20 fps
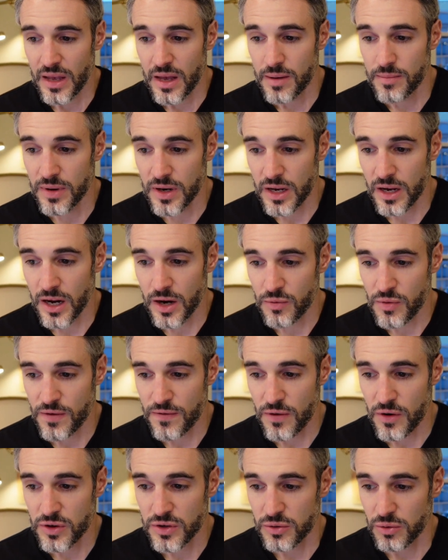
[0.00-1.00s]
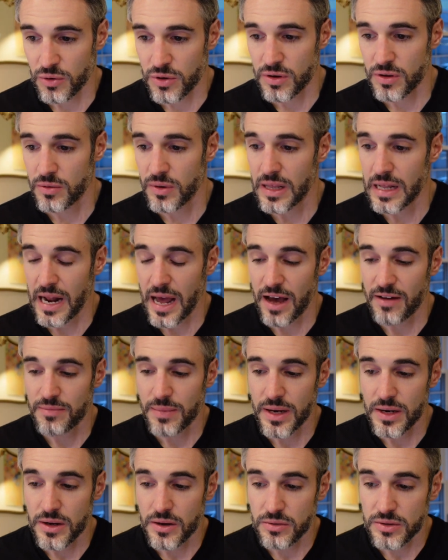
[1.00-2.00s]
I'm going to kind of reverse order the way that I have
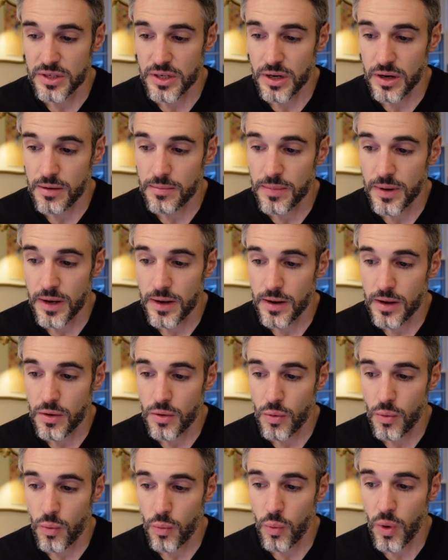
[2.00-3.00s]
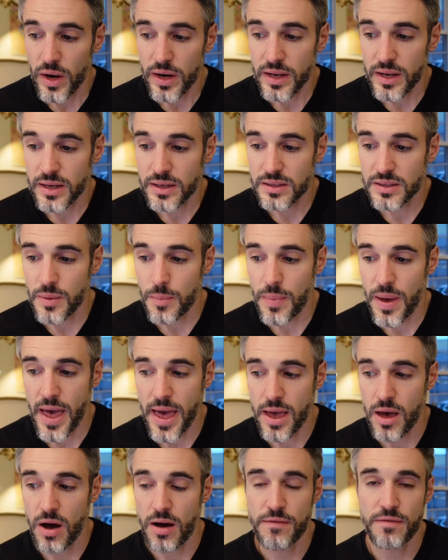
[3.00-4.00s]
my notes here, but what is the
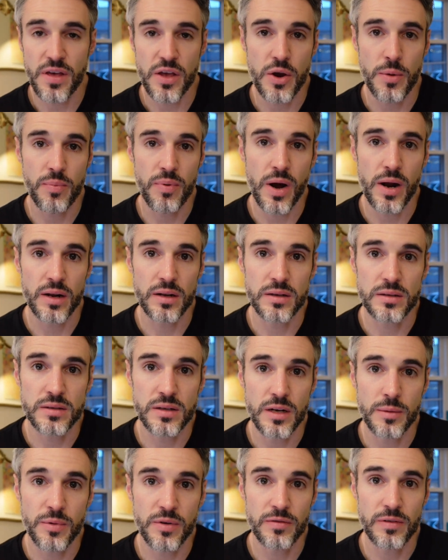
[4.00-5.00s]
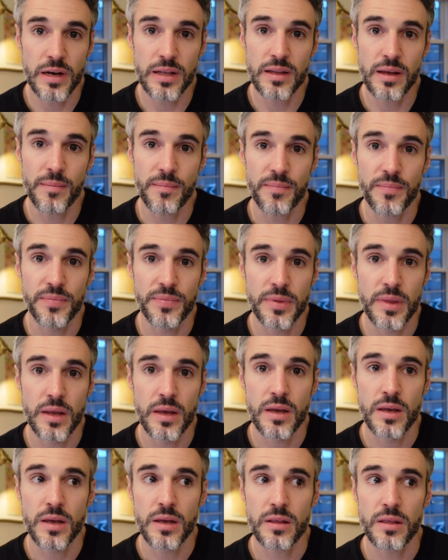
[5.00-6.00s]
payoff that your product is going to provide them?
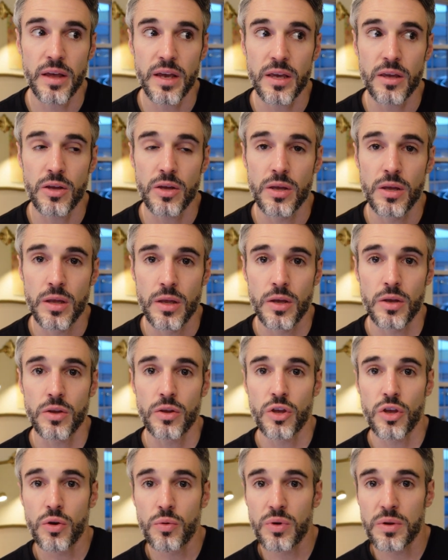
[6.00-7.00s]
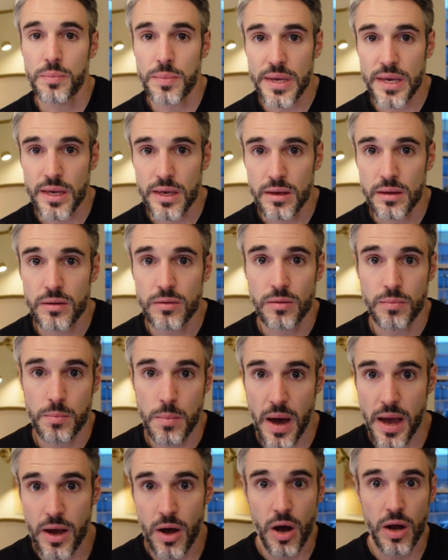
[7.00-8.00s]
Like, you and me,
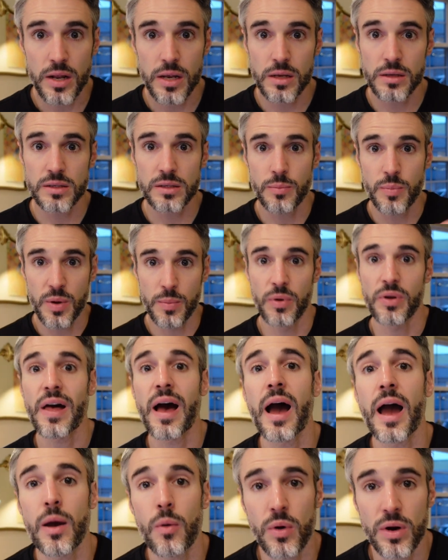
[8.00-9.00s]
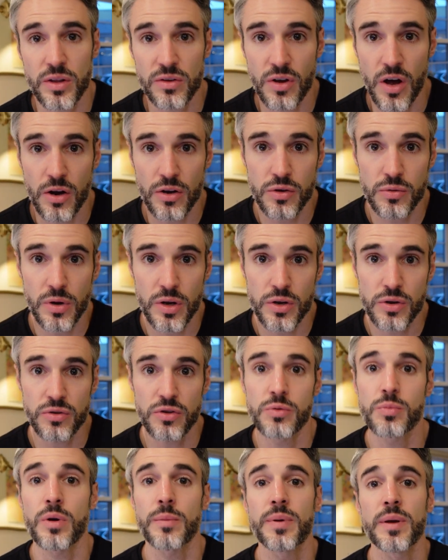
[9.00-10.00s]
my audience, the people that I want to talk to on
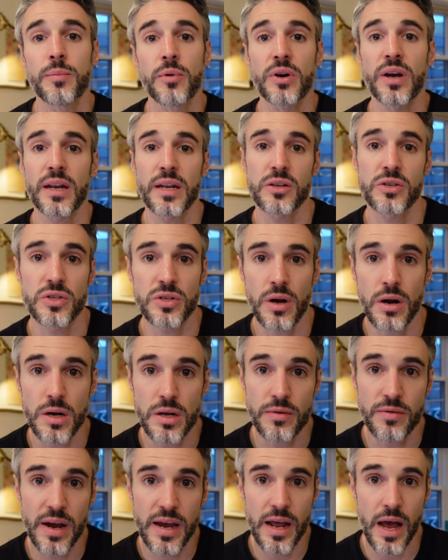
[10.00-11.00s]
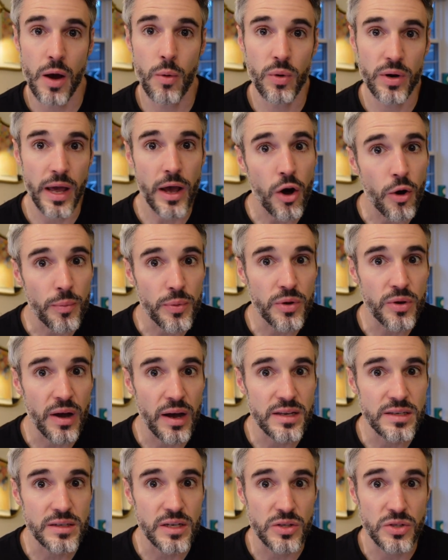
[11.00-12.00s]
YouTube are people getting started, right? I want to help you
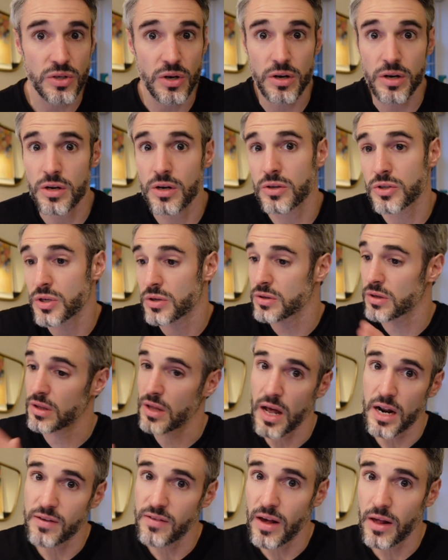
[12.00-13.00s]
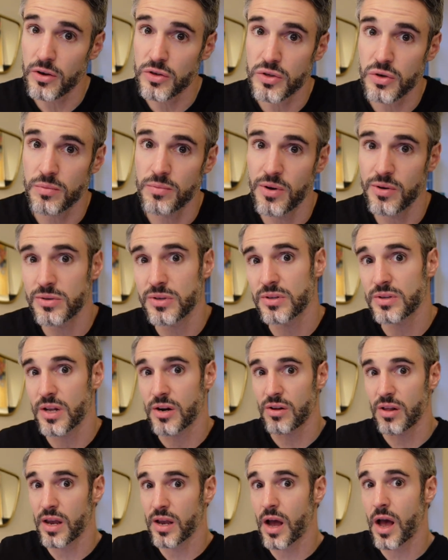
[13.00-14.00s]
guys get started, because there's a lot of Alex Hormozis
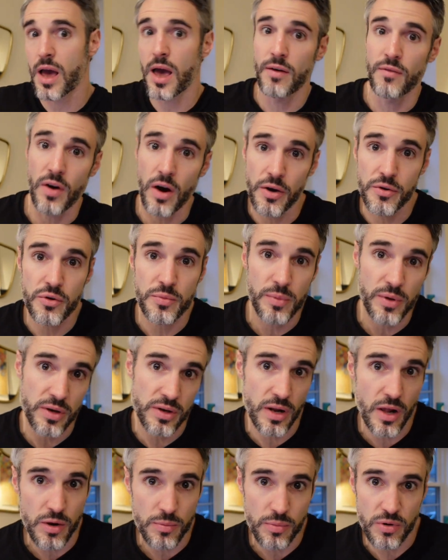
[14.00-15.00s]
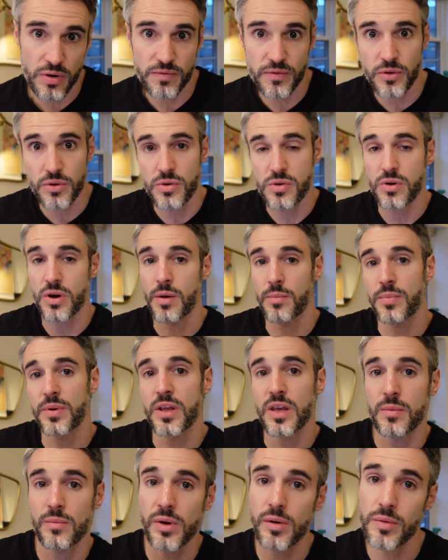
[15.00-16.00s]
that are like, I have a $100 million portfolio
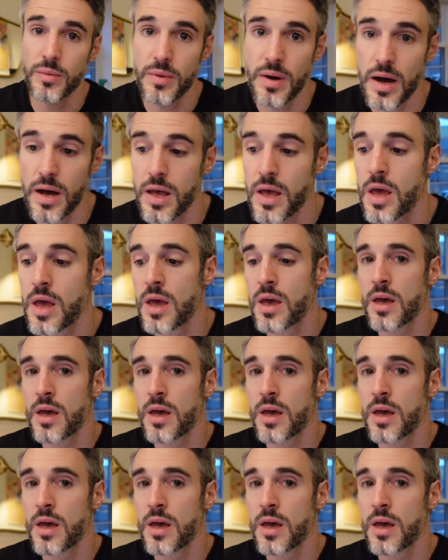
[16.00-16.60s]
company and blah, blah, blah.